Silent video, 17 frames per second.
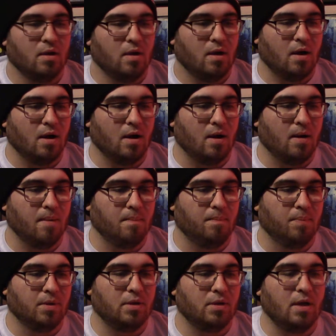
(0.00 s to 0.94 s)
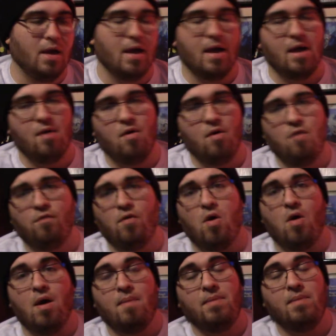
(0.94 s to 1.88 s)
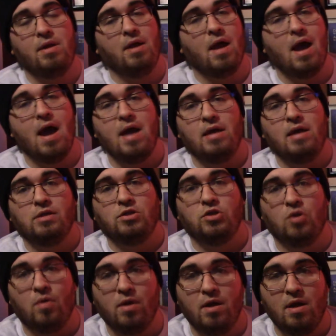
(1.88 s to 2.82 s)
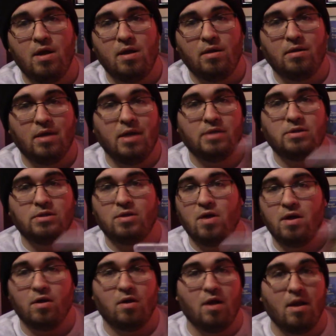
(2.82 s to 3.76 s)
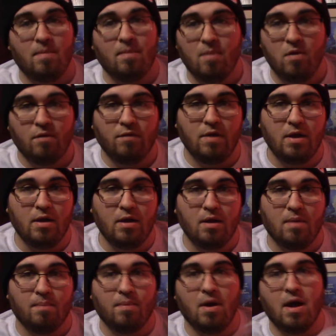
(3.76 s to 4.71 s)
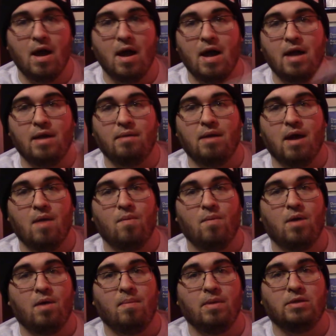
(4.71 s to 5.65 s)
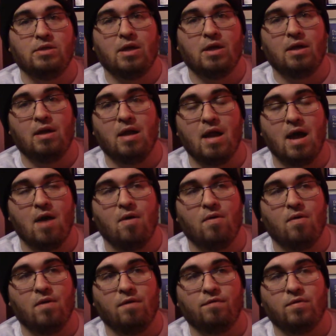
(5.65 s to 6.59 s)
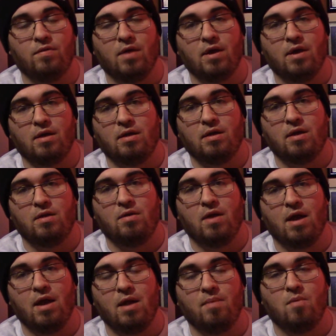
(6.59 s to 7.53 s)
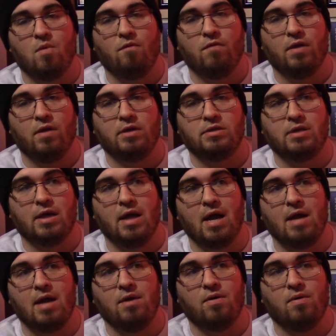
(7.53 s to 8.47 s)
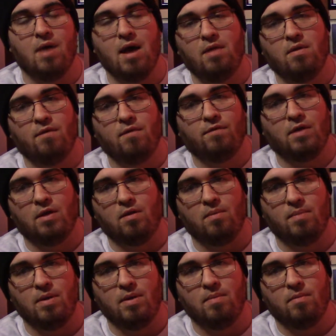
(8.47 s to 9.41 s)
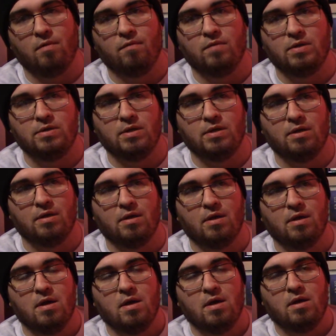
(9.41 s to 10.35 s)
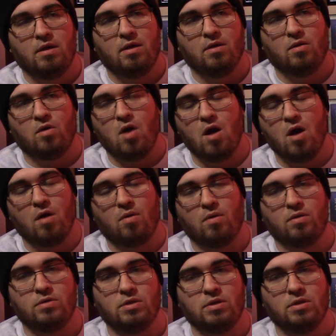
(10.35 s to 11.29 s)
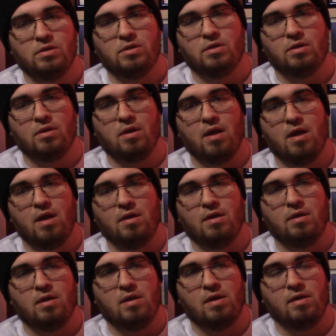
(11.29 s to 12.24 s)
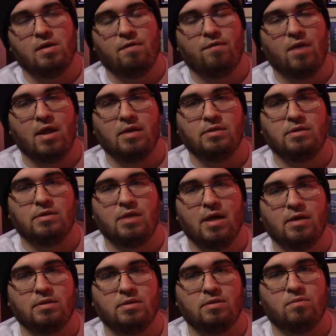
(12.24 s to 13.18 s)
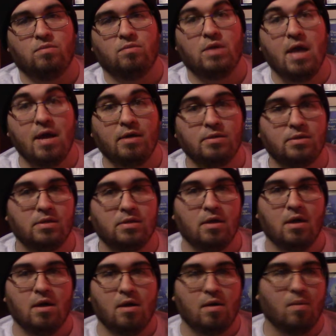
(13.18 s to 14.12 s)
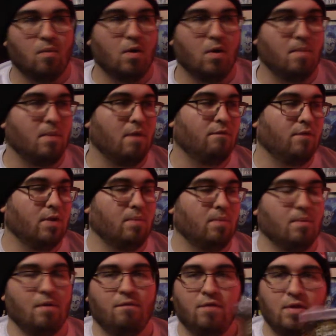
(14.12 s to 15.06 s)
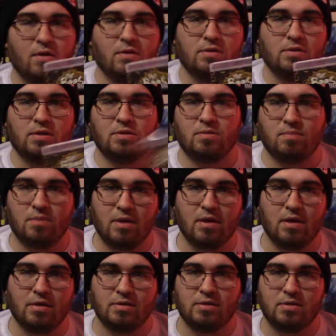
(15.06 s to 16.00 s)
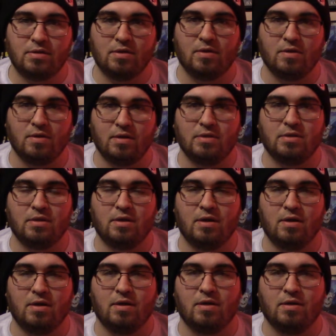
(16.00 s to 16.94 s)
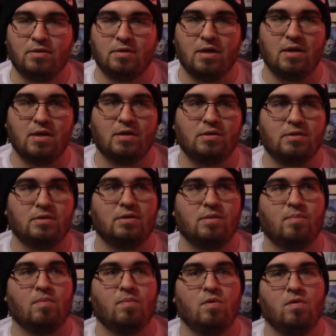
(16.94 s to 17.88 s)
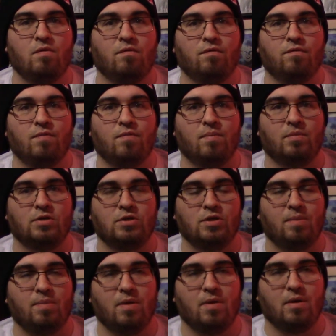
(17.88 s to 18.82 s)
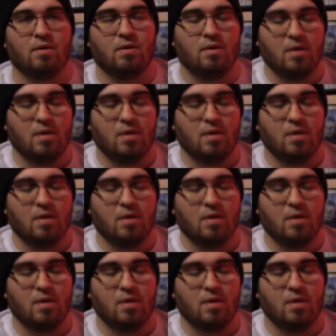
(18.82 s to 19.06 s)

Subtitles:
But yeah, overall, I mean, I enjoyed it. It's not a great movie, but I recommend checking it out if you like killer animal flicks like I do. I love killer bee movies and killer cockroaches and different insects. Ticks. Want my vinegar syndrome ticks still isn't here. It has not moved from the shipping.